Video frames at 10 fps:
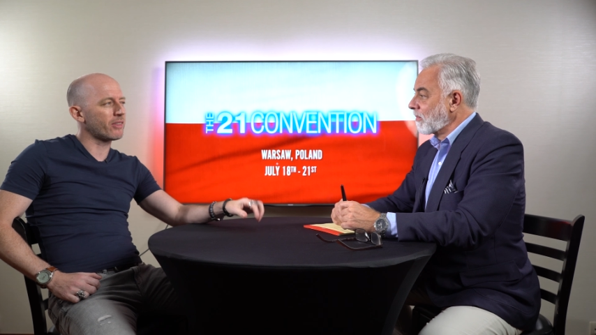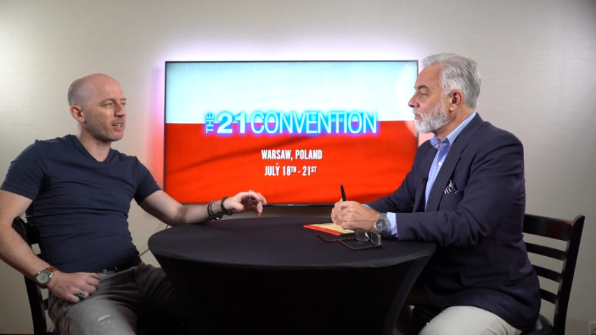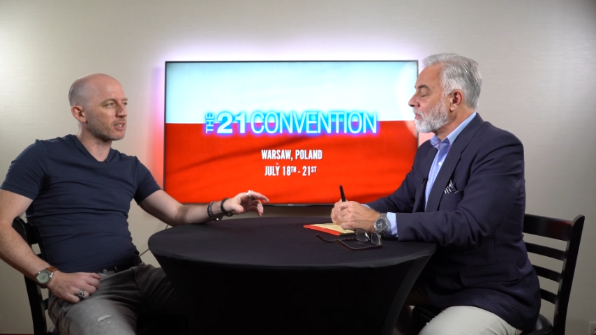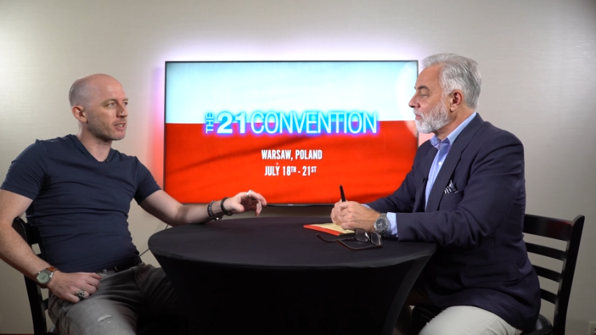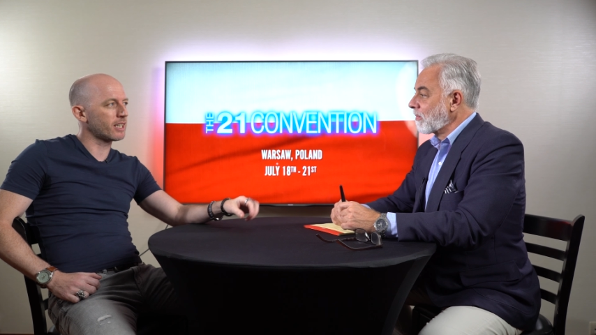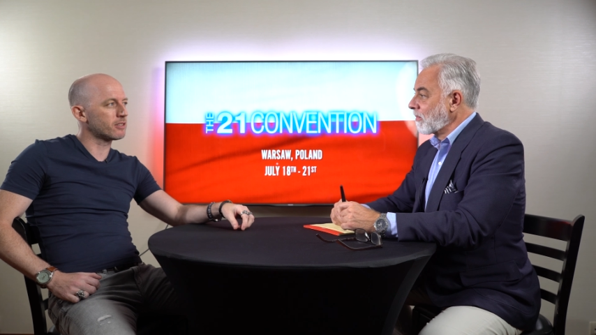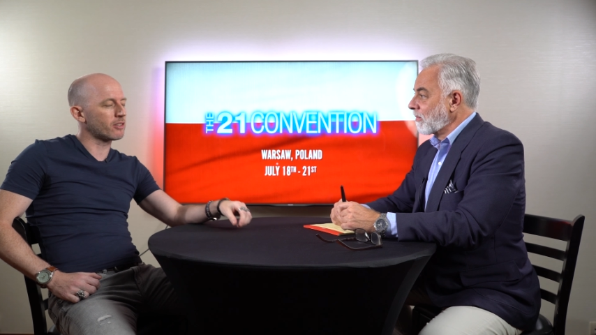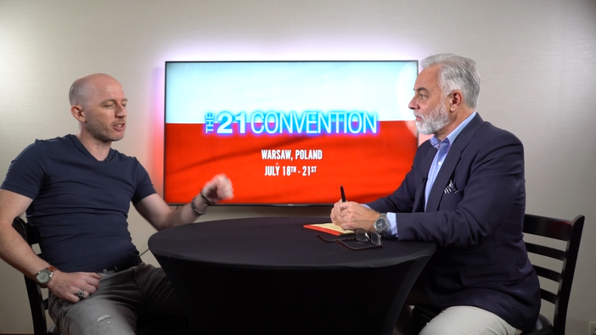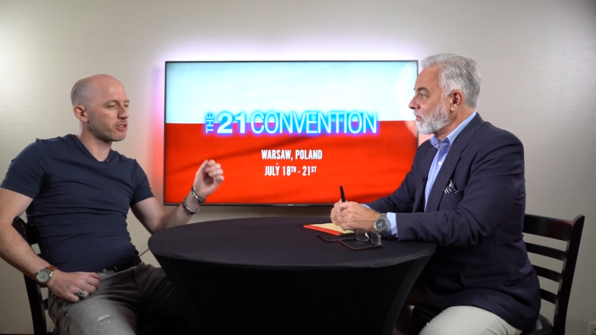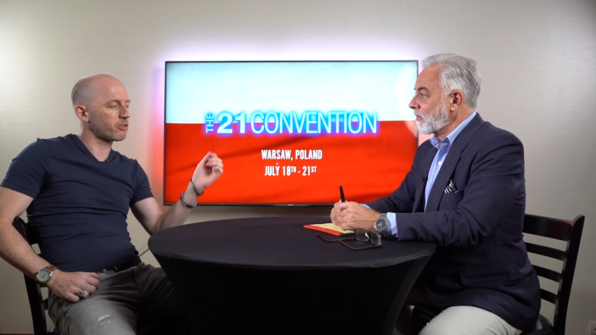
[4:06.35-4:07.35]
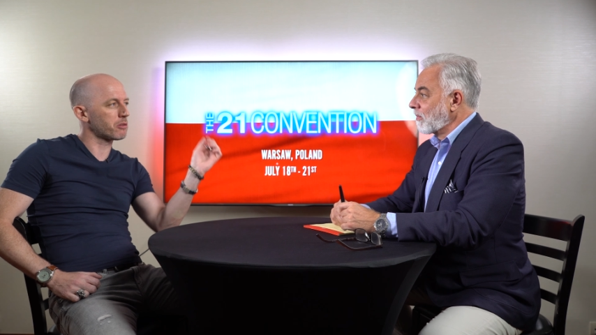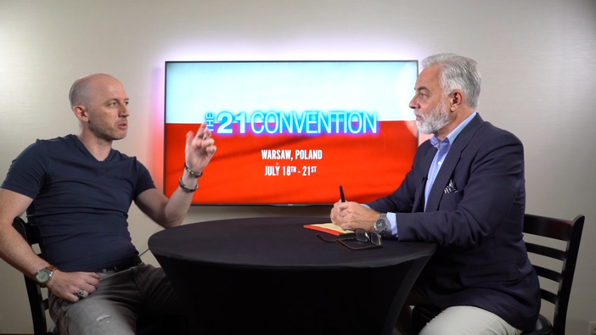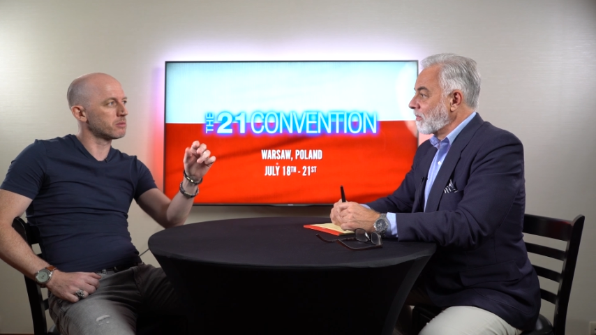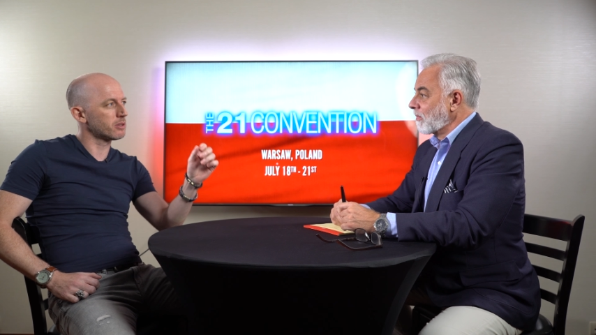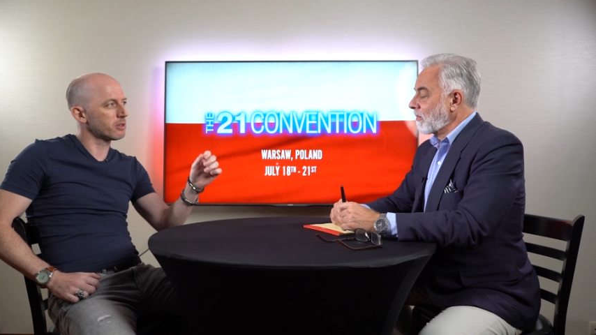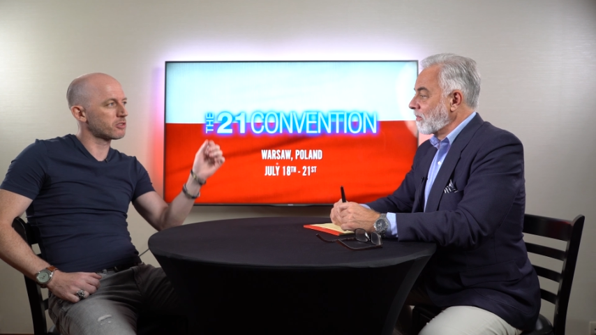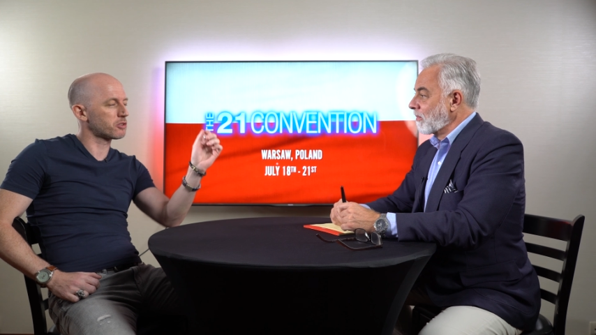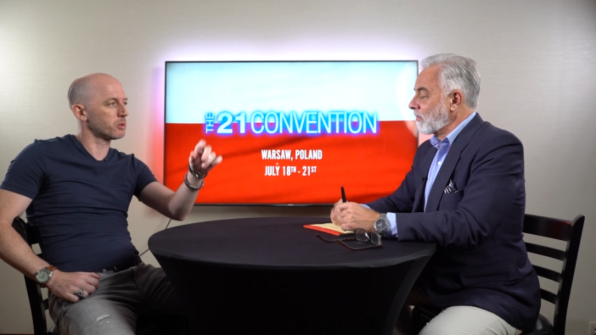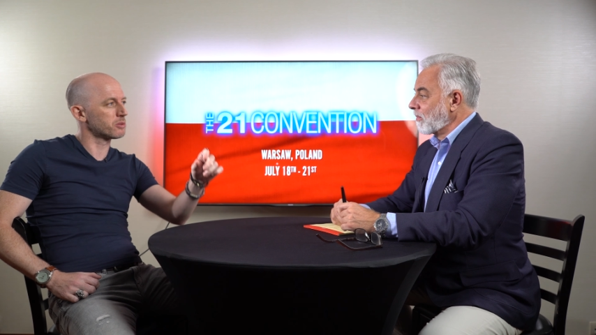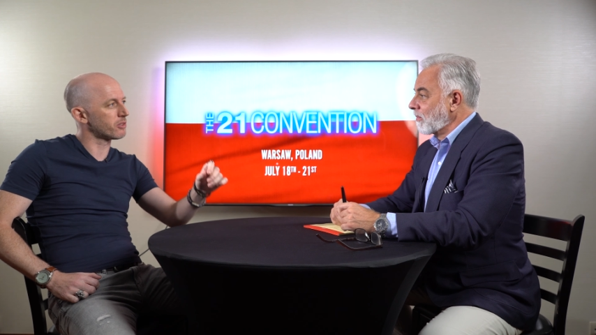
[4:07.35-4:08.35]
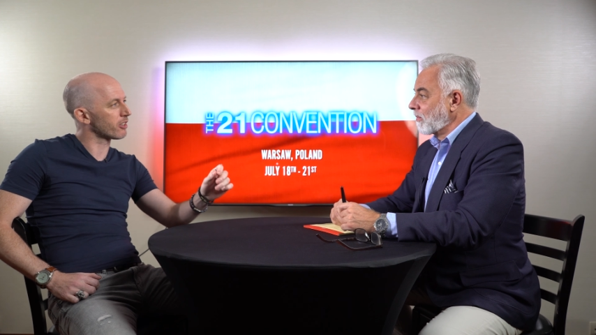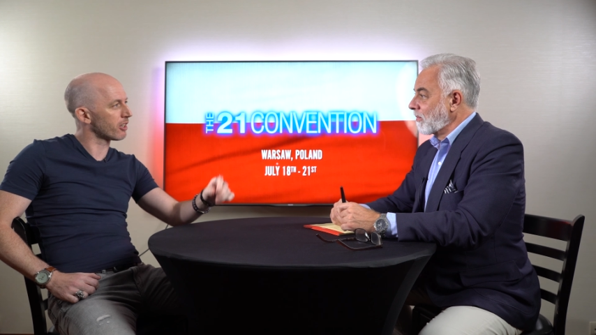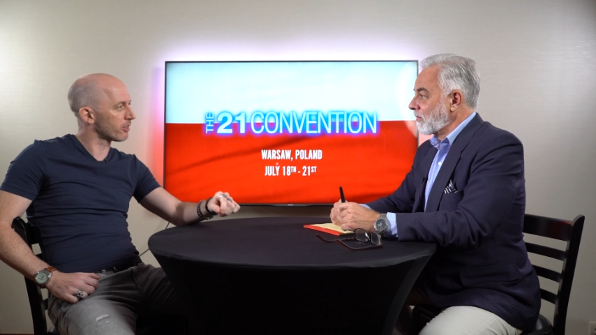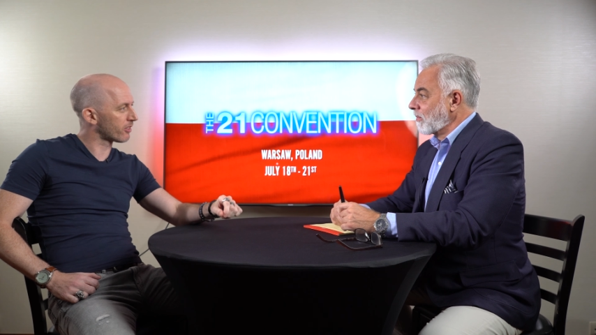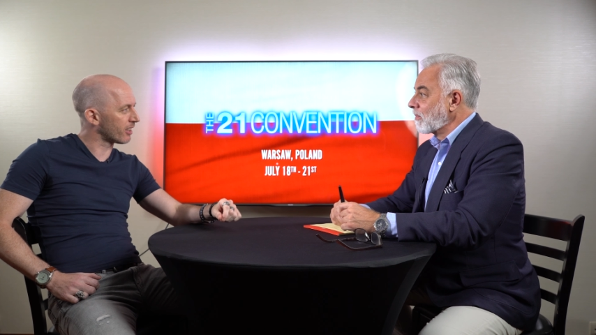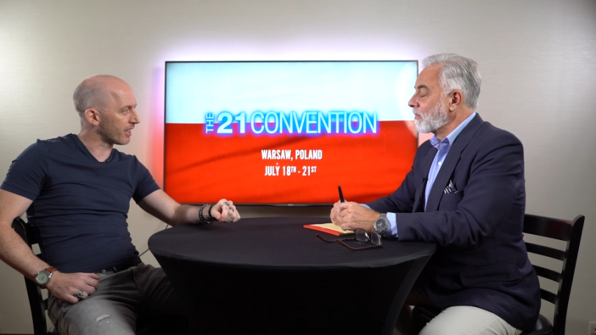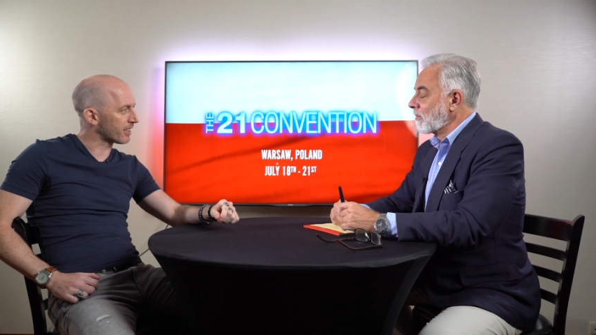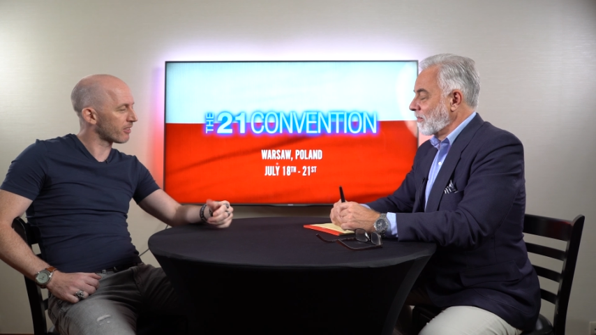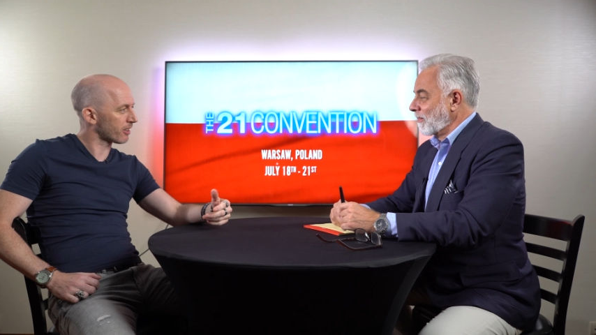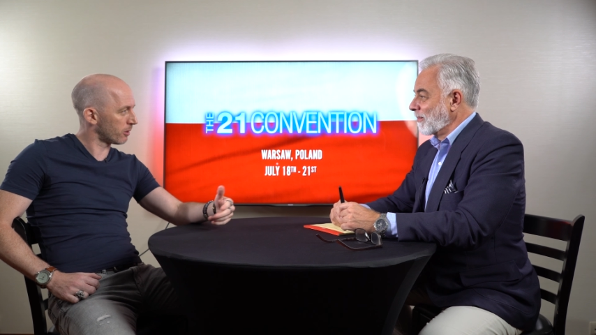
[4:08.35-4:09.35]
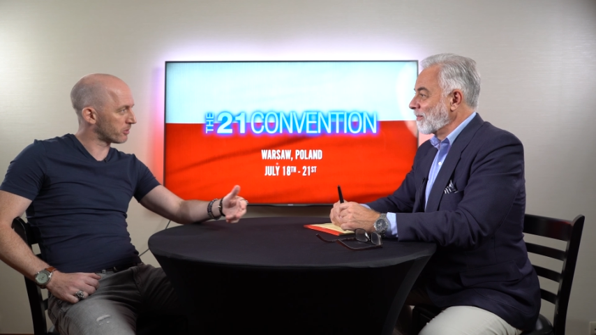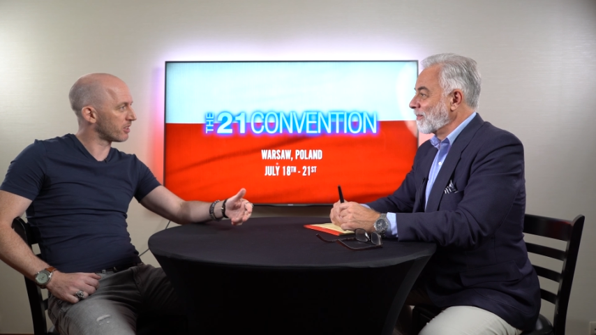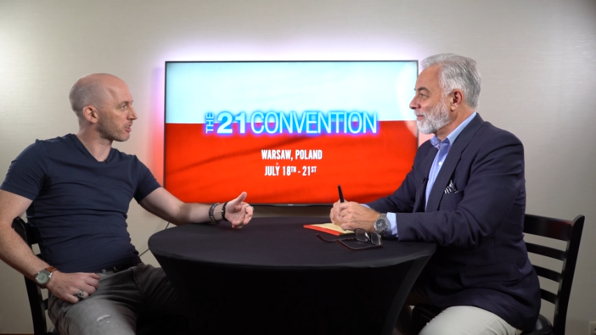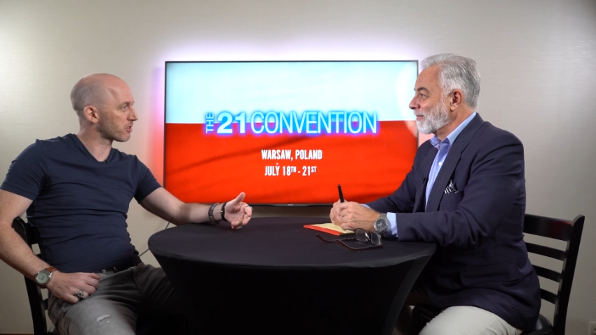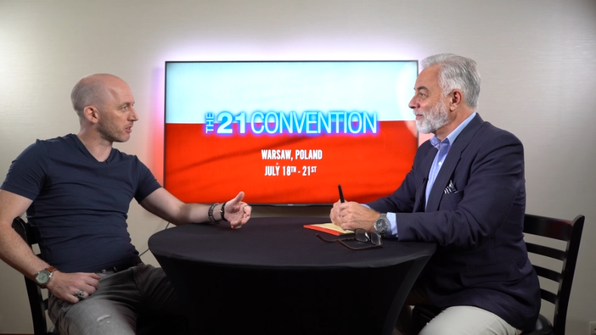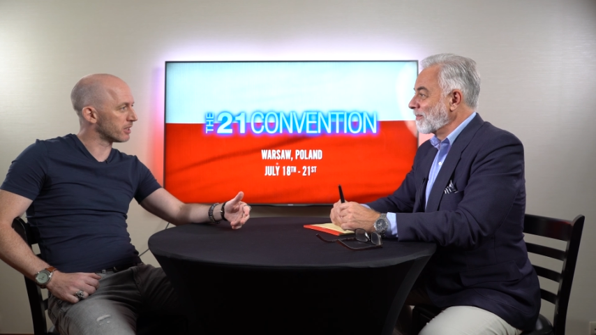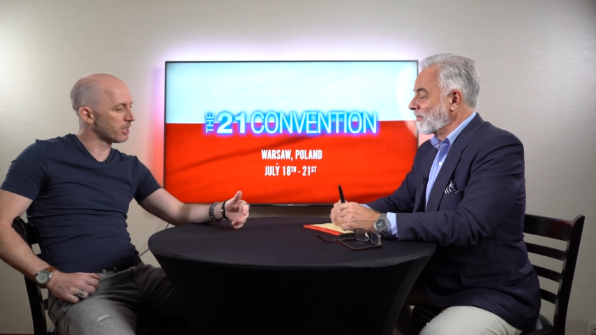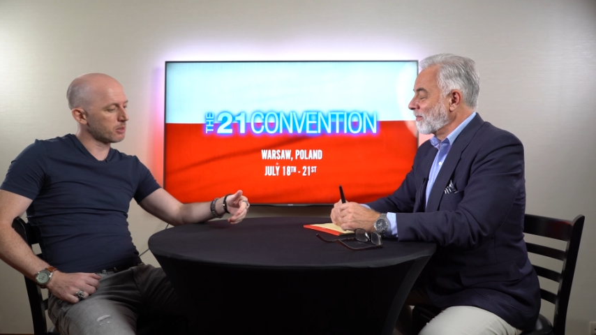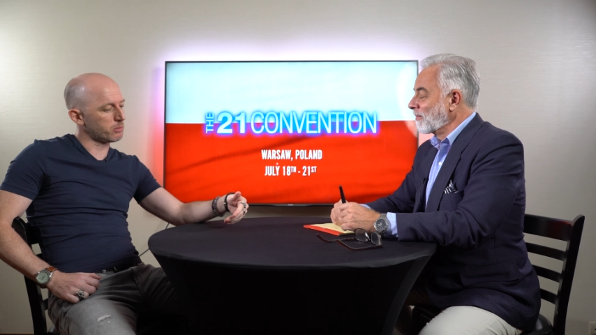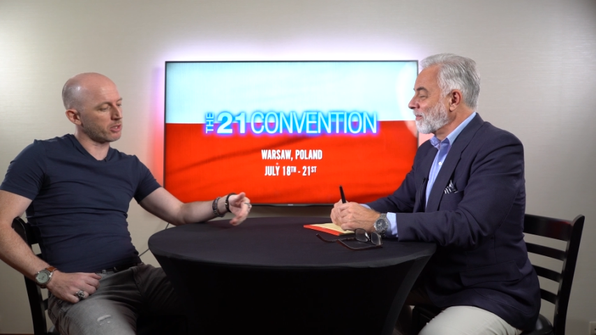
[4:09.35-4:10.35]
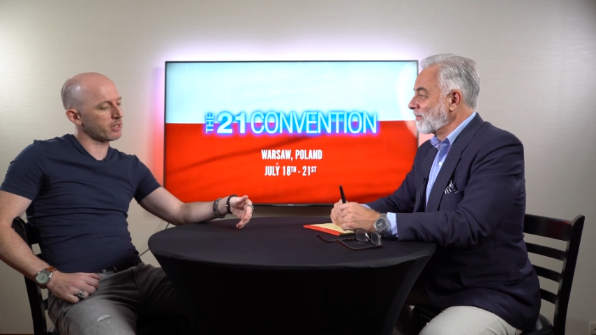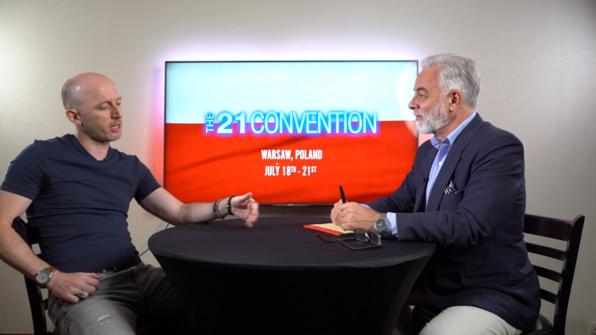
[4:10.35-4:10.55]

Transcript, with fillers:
Speaker 1: When they're little kids and they're just throwing stones at the girls they like, that comes naturally. Mm-hmm. But